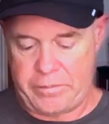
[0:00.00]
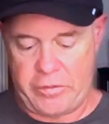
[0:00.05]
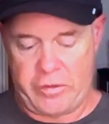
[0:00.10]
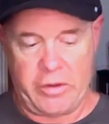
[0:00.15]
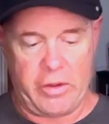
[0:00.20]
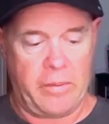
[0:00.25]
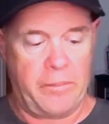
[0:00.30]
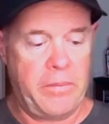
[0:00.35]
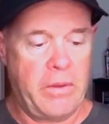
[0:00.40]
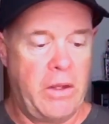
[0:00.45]

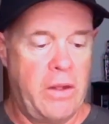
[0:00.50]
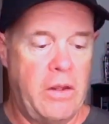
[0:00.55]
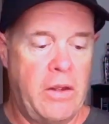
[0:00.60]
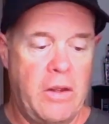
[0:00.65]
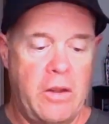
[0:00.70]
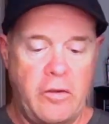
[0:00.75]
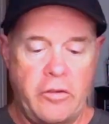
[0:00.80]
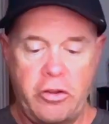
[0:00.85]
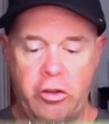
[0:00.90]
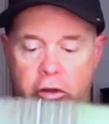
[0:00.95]
So
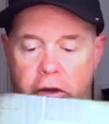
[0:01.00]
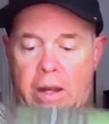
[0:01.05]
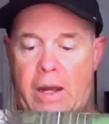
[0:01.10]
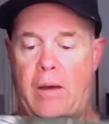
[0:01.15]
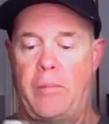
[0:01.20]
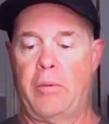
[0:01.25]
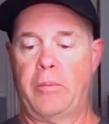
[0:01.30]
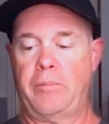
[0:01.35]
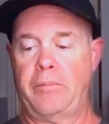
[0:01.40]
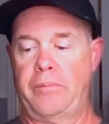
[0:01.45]
it's a good
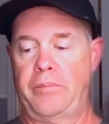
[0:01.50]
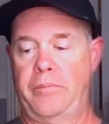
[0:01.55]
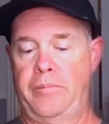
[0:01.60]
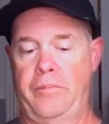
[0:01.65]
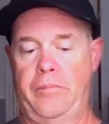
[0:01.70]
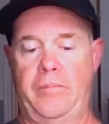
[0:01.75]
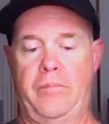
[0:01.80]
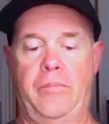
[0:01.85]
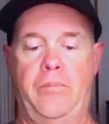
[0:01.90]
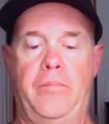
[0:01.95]
album.
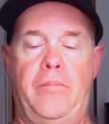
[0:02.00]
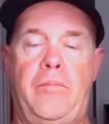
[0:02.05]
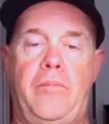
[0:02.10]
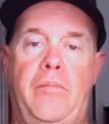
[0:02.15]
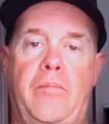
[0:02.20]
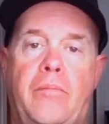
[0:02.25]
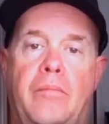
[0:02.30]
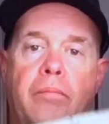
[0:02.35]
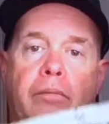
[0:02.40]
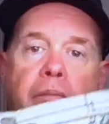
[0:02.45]

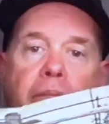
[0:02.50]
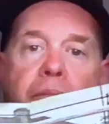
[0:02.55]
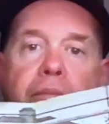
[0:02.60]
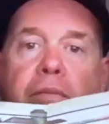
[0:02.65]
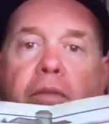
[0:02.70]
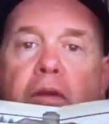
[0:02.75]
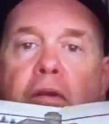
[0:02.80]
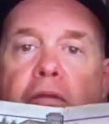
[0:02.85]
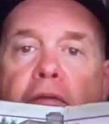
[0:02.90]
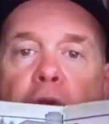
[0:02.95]

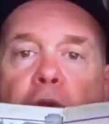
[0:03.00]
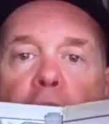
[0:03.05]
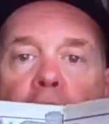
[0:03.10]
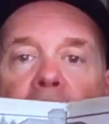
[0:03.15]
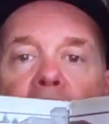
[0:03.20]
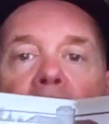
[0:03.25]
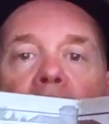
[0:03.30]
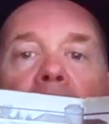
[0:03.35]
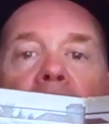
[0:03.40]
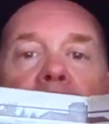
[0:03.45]
Folds
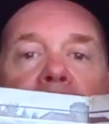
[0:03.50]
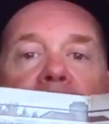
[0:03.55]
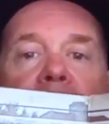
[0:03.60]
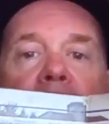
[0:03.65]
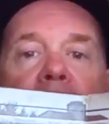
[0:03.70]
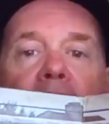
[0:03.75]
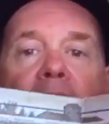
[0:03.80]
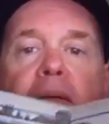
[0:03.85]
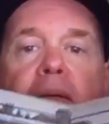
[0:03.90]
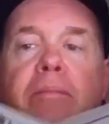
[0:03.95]
out like
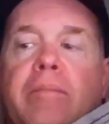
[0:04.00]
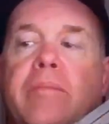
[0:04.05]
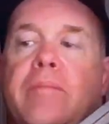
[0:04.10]
that.